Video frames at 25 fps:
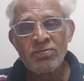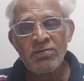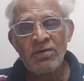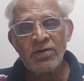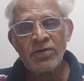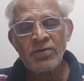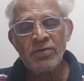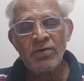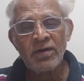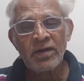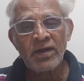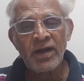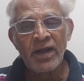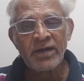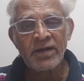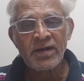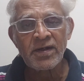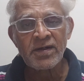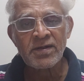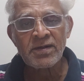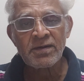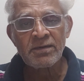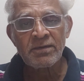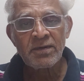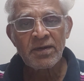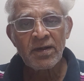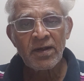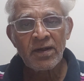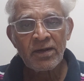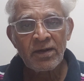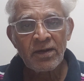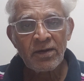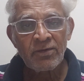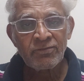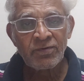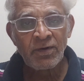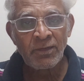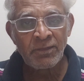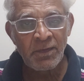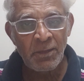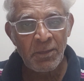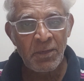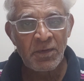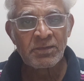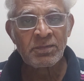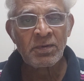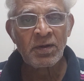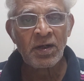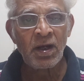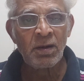you will get it from the
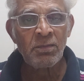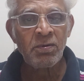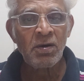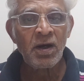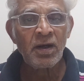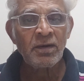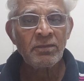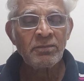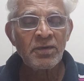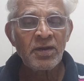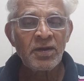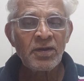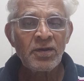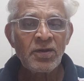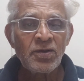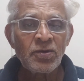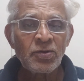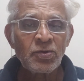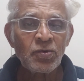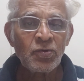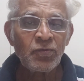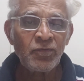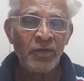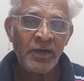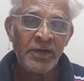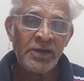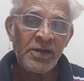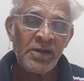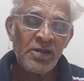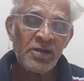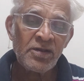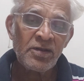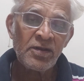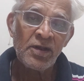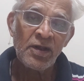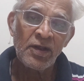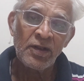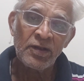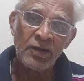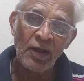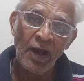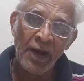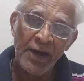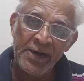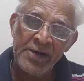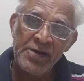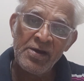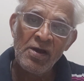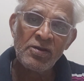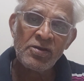Padmanabha. So when his
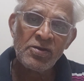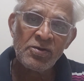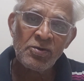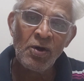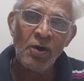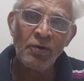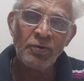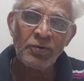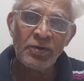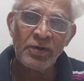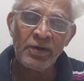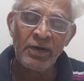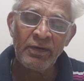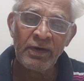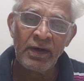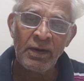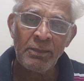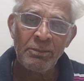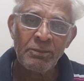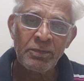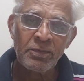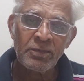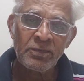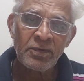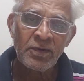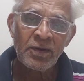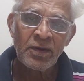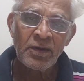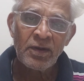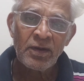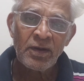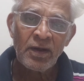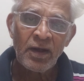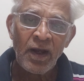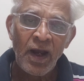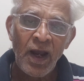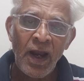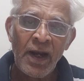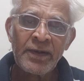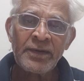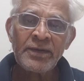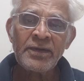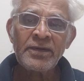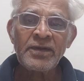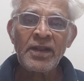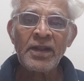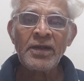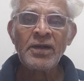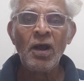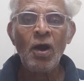ideas you have to develop,
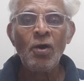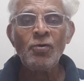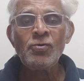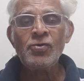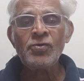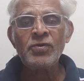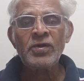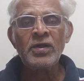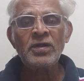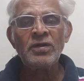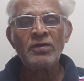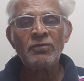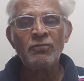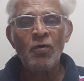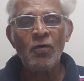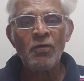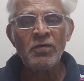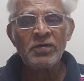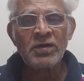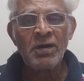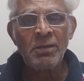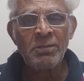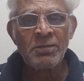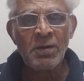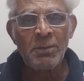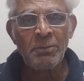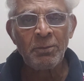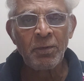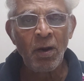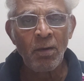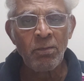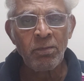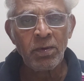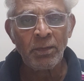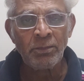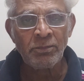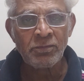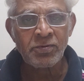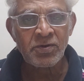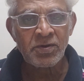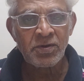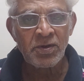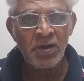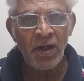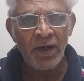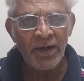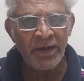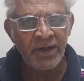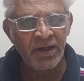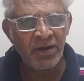and then how you can overcome the problems.
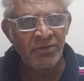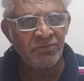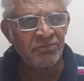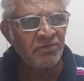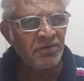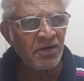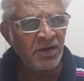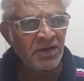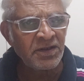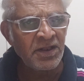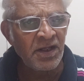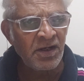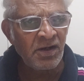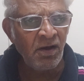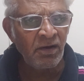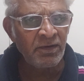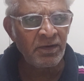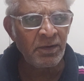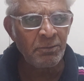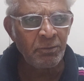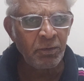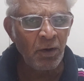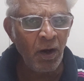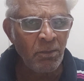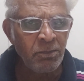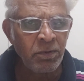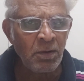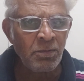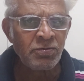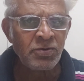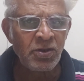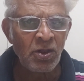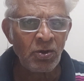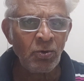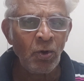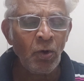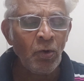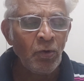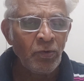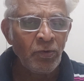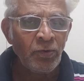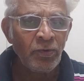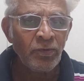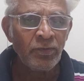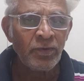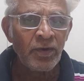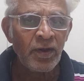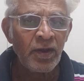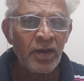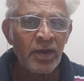Never think of the problems
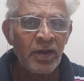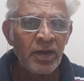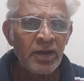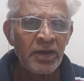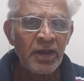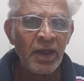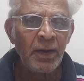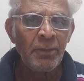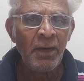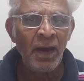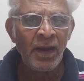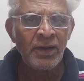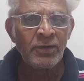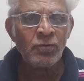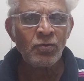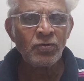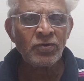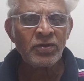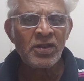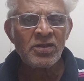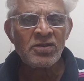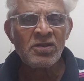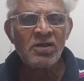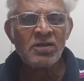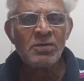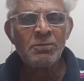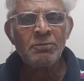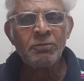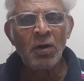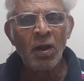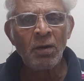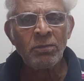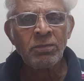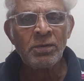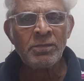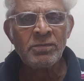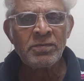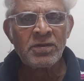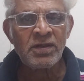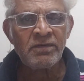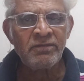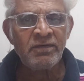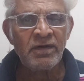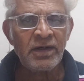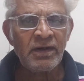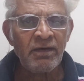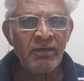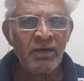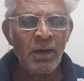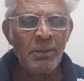alone. A man who thinks of the problems, he
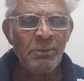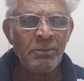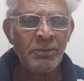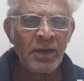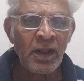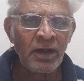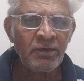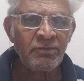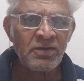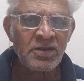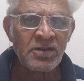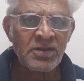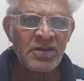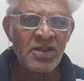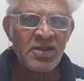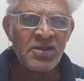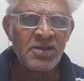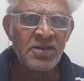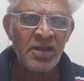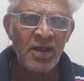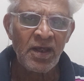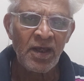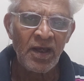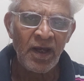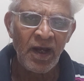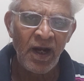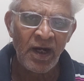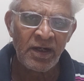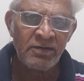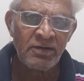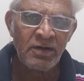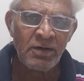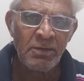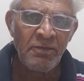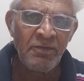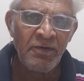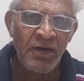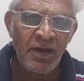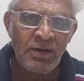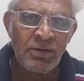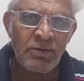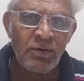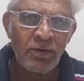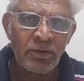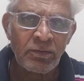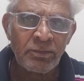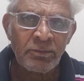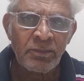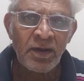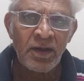will develop nervousness and he will be
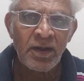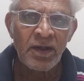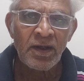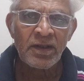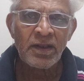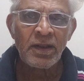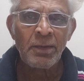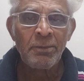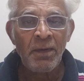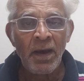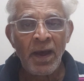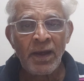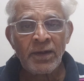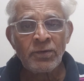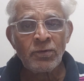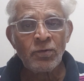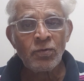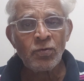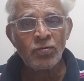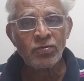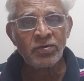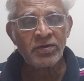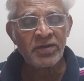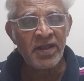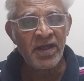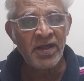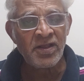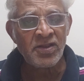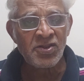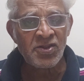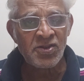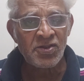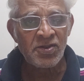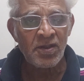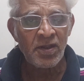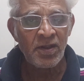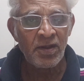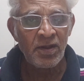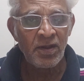failure. The man who thinks